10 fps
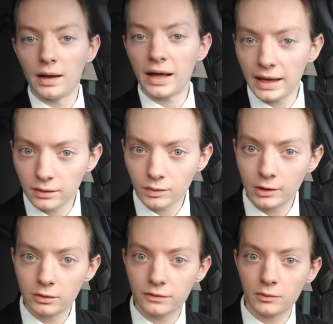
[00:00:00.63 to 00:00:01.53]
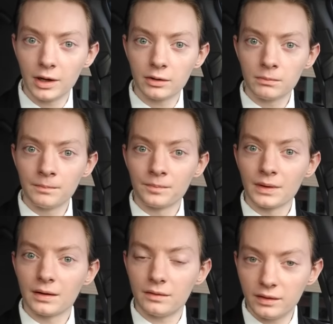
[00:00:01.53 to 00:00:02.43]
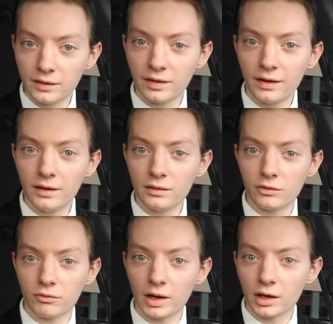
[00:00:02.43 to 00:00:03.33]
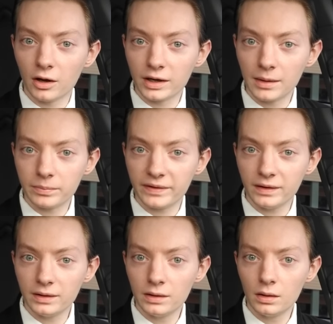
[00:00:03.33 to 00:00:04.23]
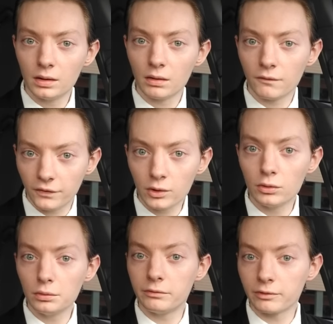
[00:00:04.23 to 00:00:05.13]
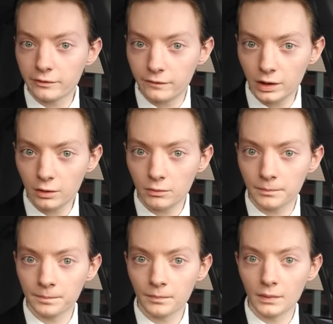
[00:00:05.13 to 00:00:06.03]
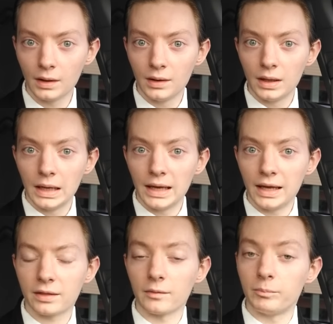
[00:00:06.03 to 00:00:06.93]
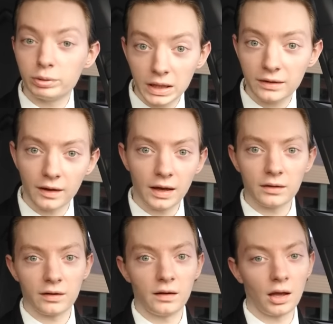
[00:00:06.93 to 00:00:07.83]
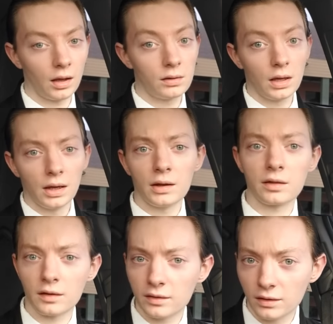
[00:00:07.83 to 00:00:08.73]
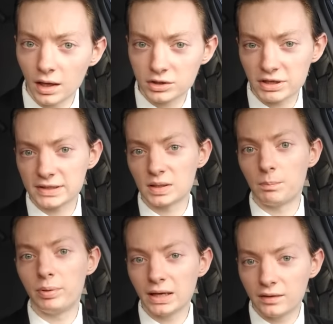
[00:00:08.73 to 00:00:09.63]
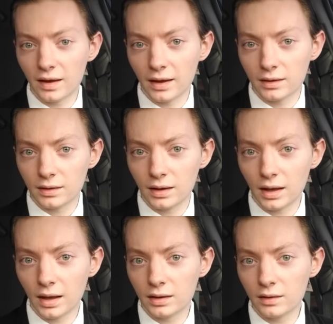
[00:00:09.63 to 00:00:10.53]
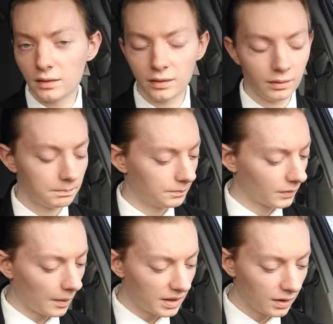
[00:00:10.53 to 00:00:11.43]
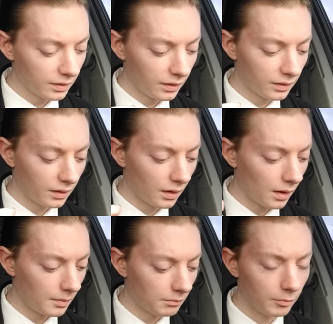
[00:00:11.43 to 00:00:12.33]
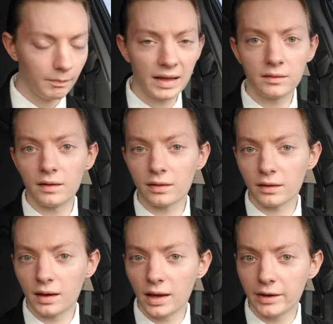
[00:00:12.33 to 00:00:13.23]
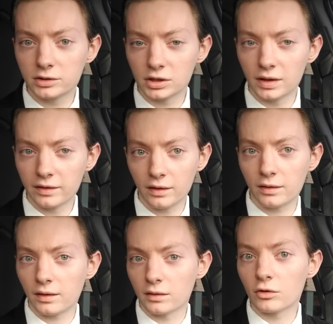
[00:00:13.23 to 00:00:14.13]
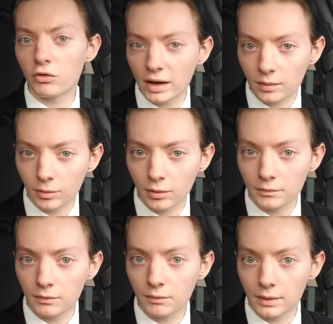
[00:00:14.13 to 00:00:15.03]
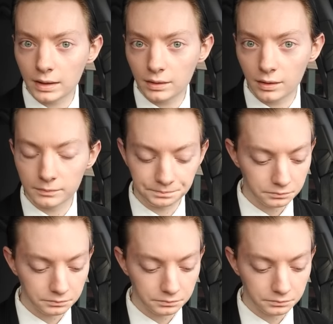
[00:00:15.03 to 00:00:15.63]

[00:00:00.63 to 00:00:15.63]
Hello everyone, this is Running on Empty Food Review. It's a big day today. It's not just a big day. It is, I mean, this is a momentous occasion. This is incredible right here.